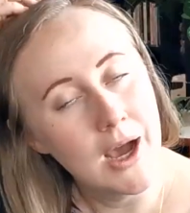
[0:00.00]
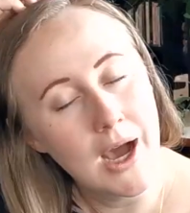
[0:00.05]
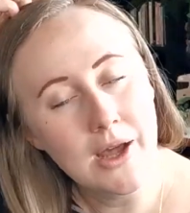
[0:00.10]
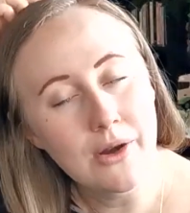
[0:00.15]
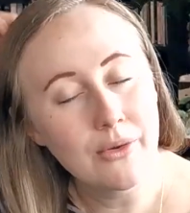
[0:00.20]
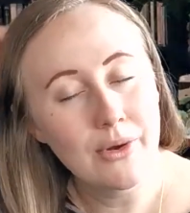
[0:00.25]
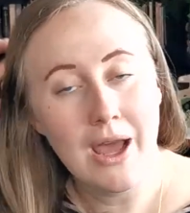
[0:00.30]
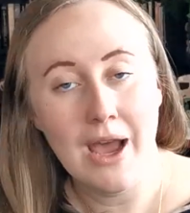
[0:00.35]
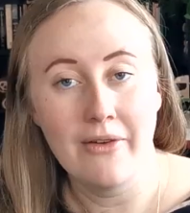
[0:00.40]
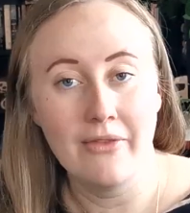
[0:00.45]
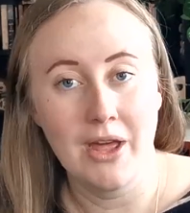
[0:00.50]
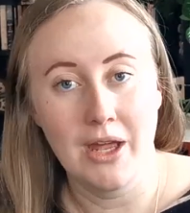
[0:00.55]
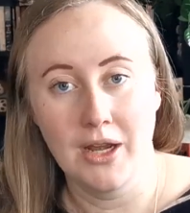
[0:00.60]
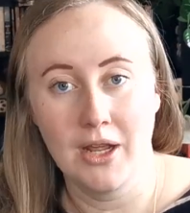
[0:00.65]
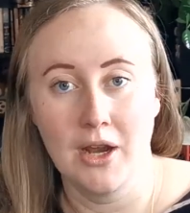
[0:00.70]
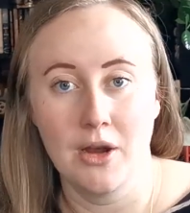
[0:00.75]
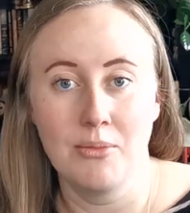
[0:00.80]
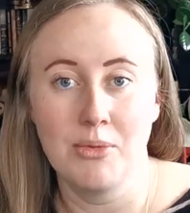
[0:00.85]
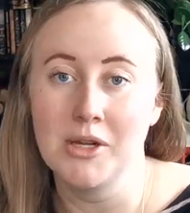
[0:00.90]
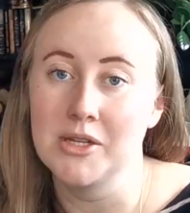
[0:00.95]
I don't have that
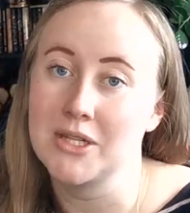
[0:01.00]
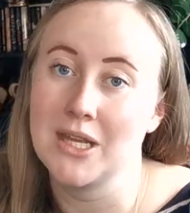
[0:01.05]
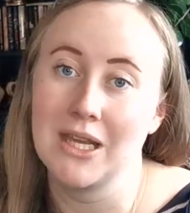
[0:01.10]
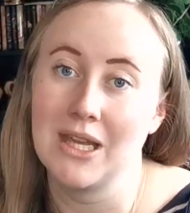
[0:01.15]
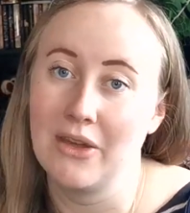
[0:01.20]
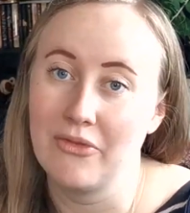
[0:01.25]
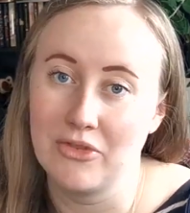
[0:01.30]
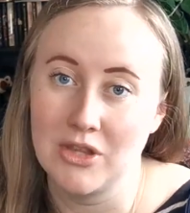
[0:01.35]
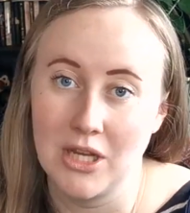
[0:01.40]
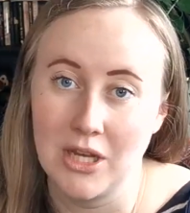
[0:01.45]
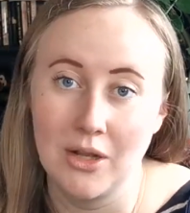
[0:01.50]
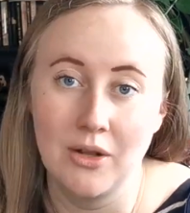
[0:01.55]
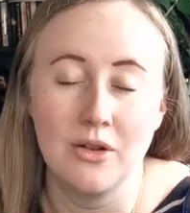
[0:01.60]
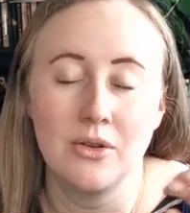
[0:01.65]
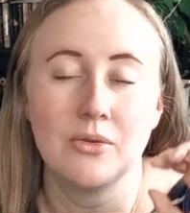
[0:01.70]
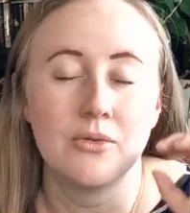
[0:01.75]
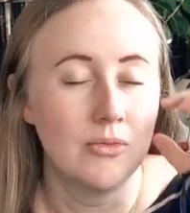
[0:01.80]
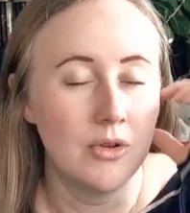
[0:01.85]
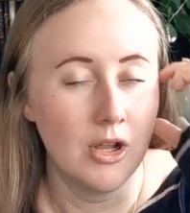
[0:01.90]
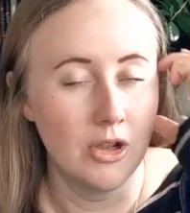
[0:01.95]
here because I gifted
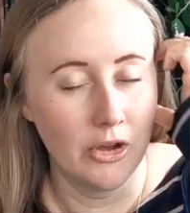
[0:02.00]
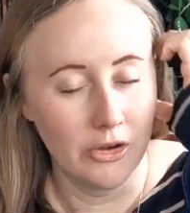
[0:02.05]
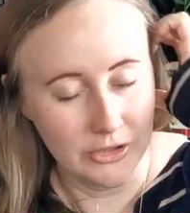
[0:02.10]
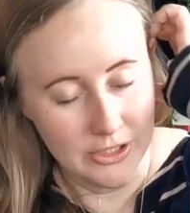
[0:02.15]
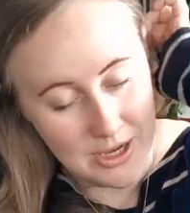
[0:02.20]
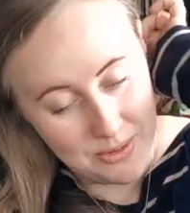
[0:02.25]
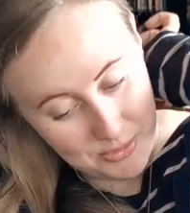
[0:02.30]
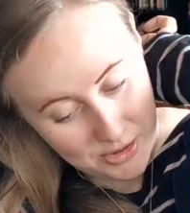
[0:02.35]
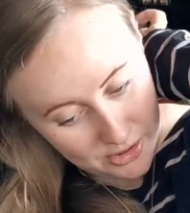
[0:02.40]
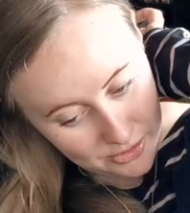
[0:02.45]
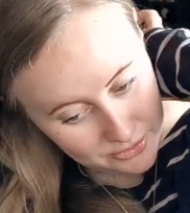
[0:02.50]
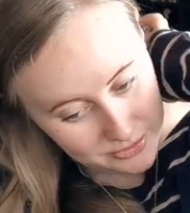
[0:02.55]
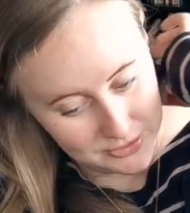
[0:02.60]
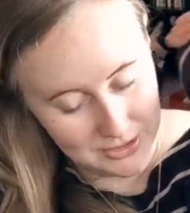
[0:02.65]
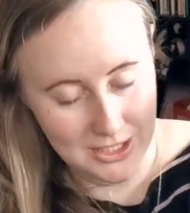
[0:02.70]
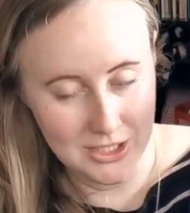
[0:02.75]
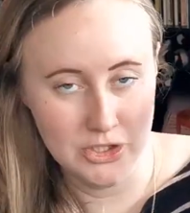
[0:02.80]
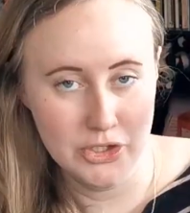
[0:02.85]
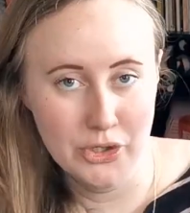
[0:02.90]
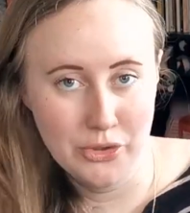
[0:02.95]
it a long time ago,
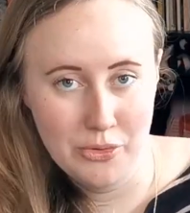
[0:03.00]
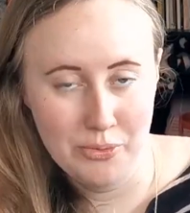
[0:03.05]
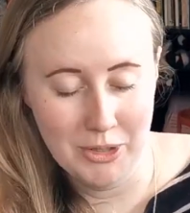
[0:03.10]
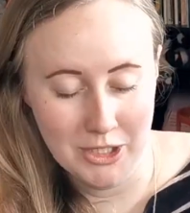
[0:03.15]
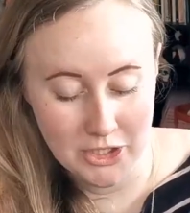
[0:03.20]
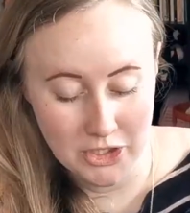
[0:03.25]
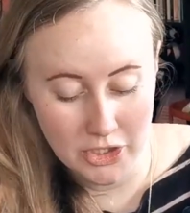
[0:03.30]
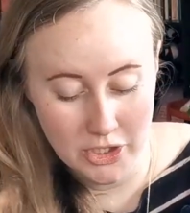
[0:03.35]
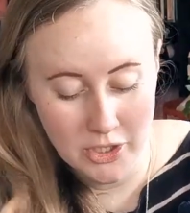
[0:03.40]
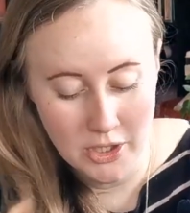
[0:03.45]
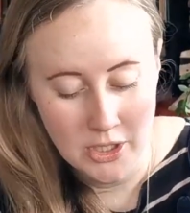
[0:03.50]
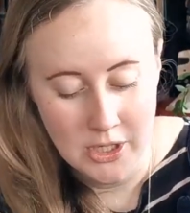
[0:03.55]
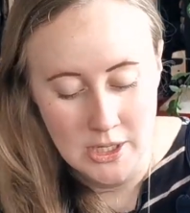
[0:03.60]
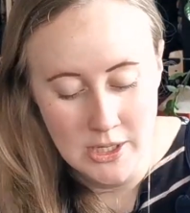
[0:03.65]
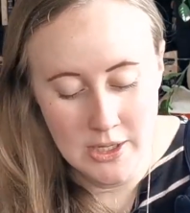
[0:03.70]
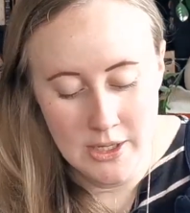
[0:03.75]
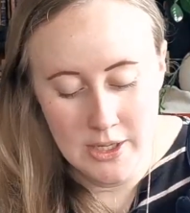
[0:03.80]
so I'll show you a picture.